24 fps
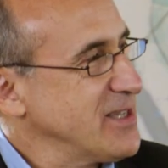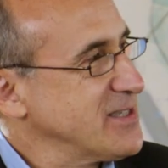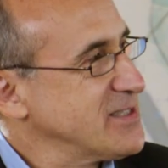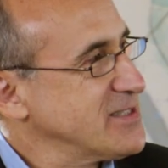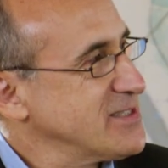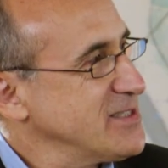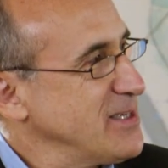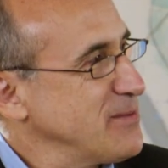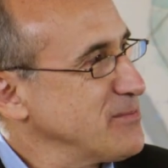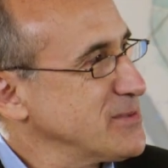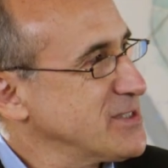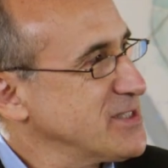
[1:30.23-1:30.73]
It
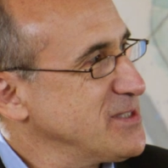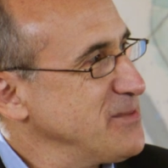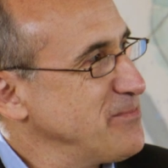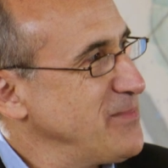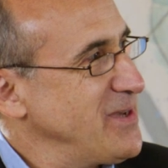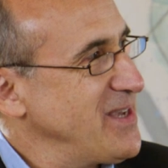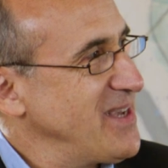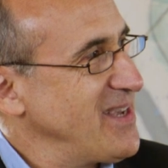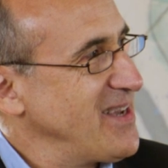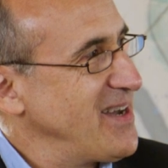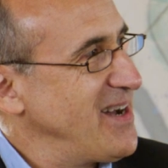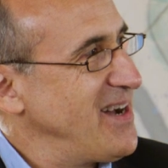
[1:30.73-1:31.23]
seems to
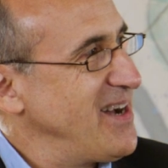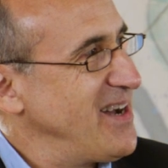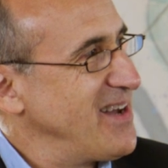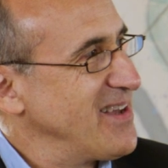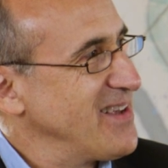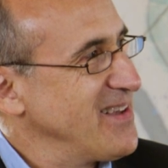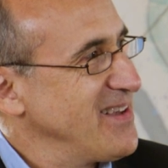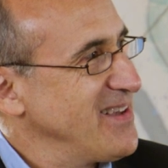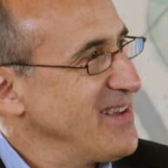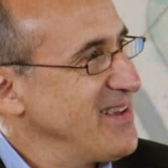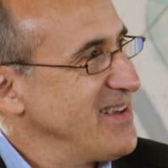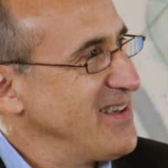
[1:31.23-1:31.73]
be uh,
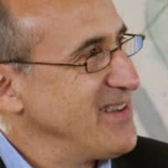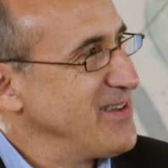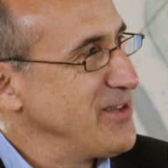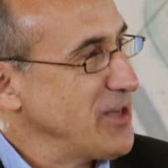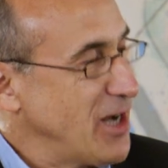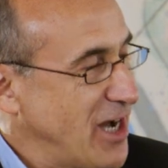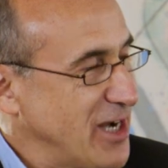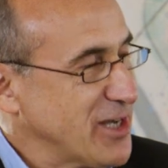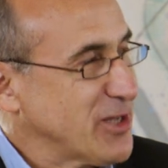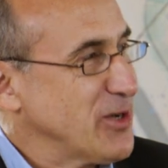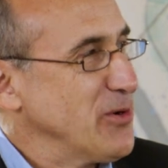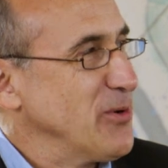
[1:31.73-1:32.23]

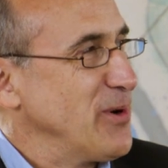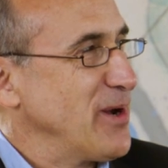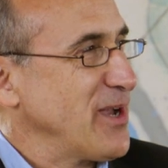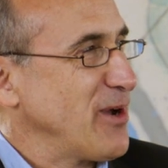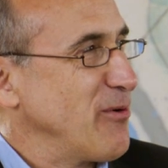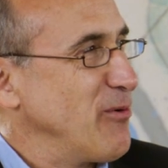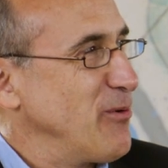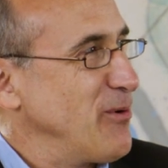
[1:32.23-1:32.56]
not going